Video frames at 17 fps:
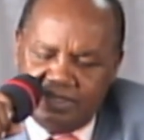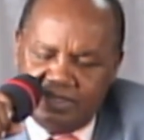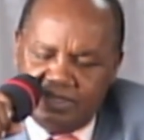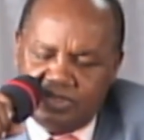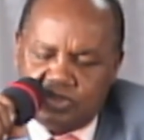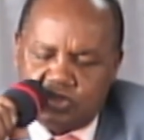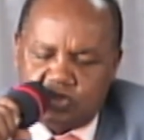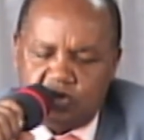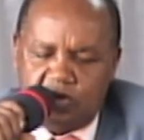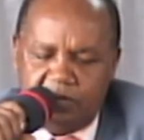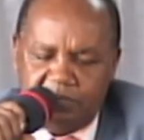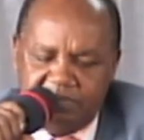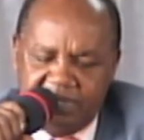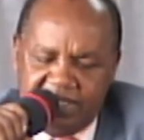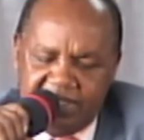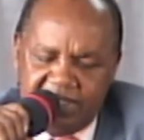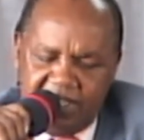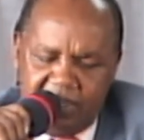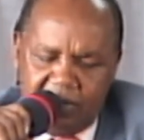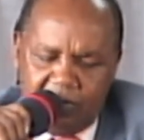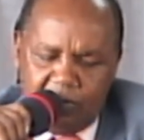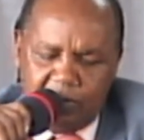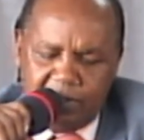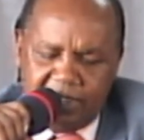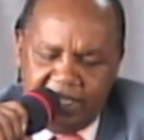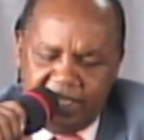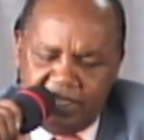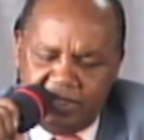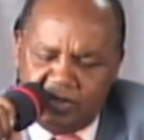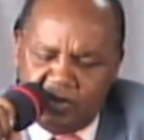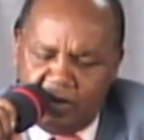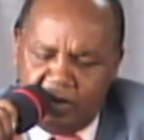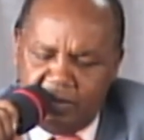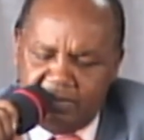So be ye holy
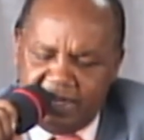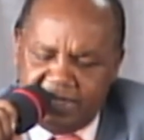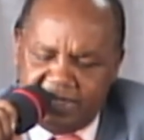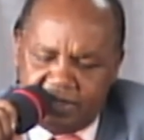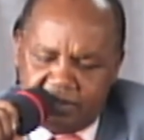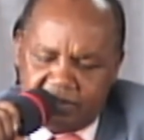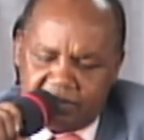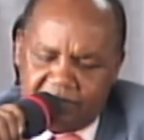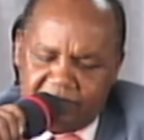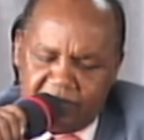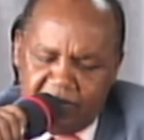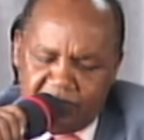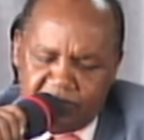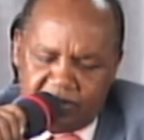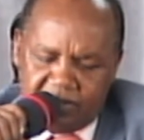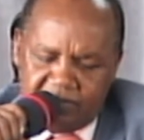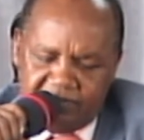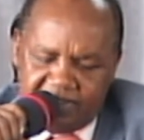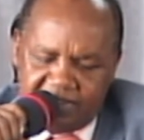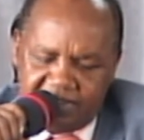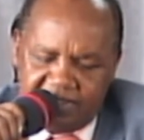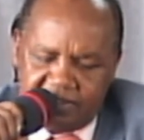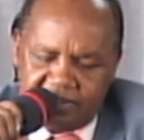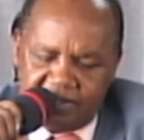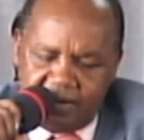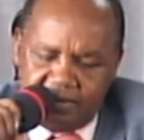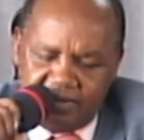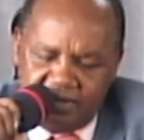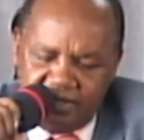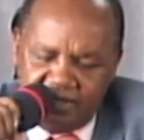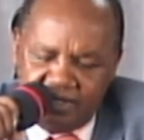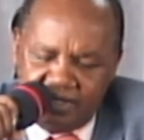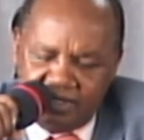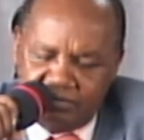in all manner of conversation,
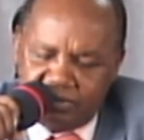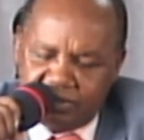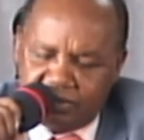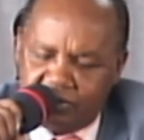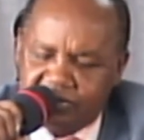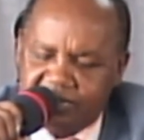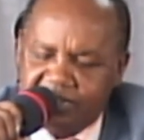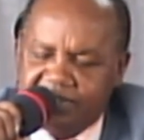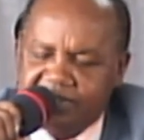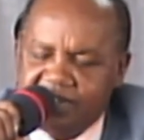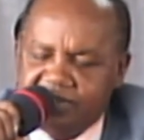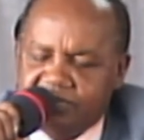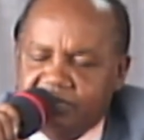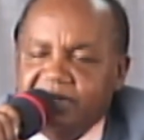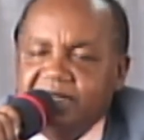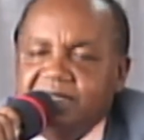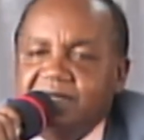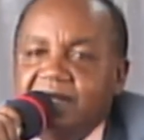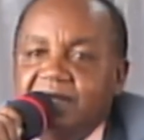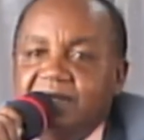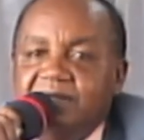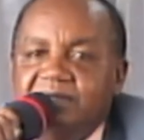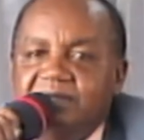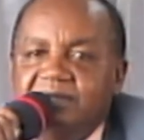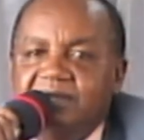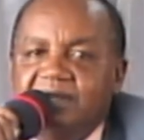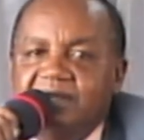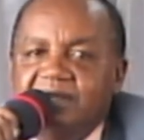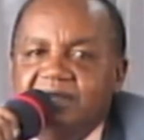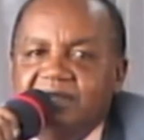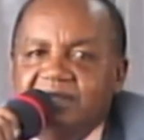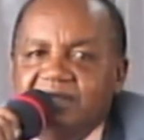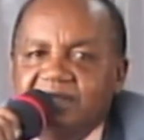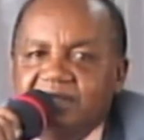because it is written,
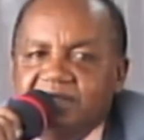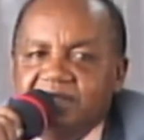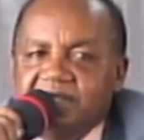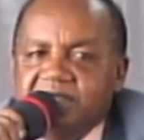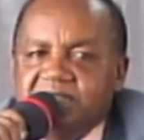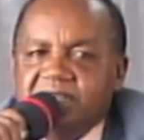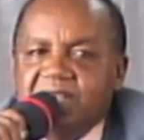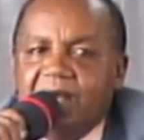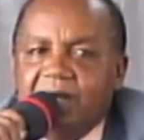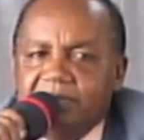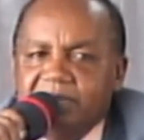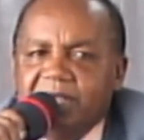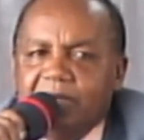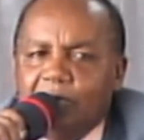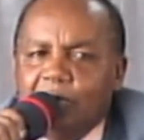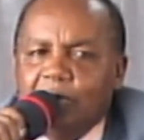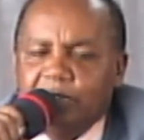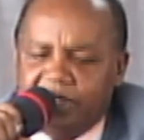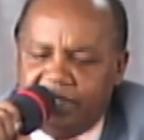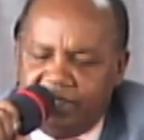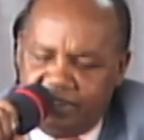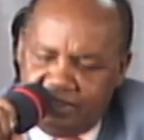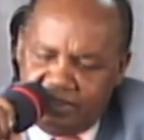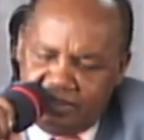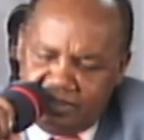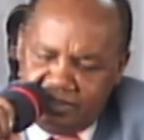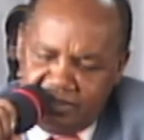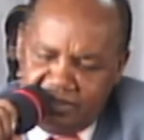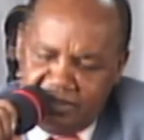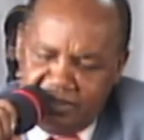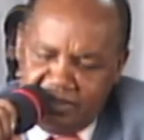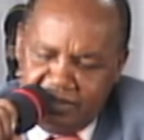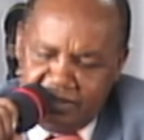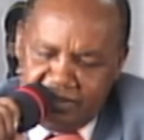ye shall be holy,
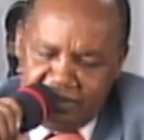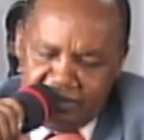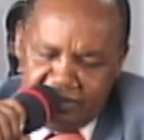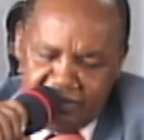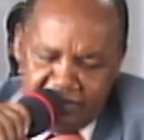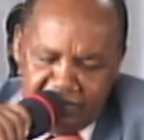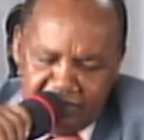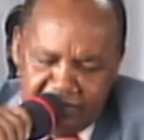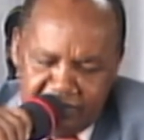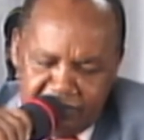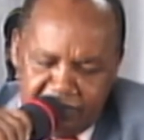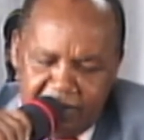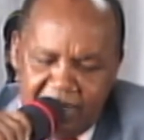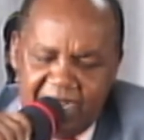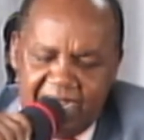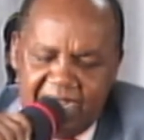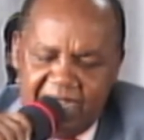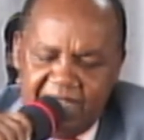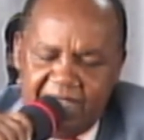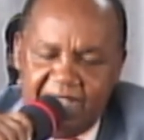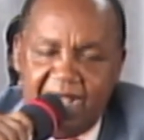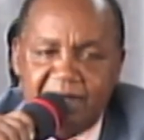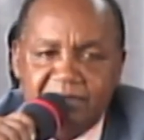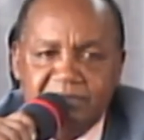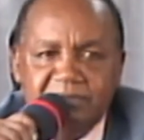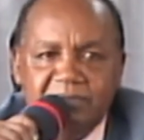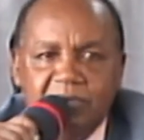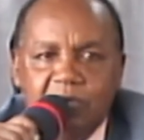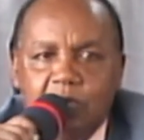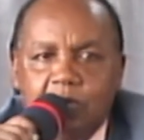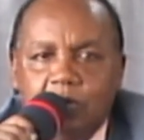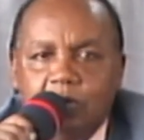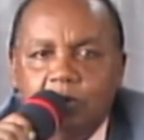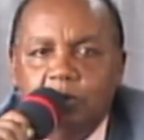for I am
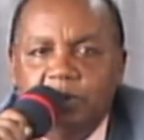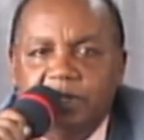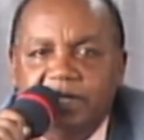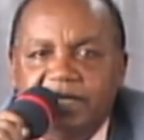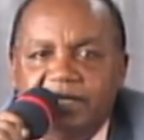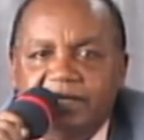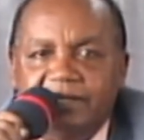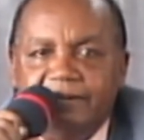holy.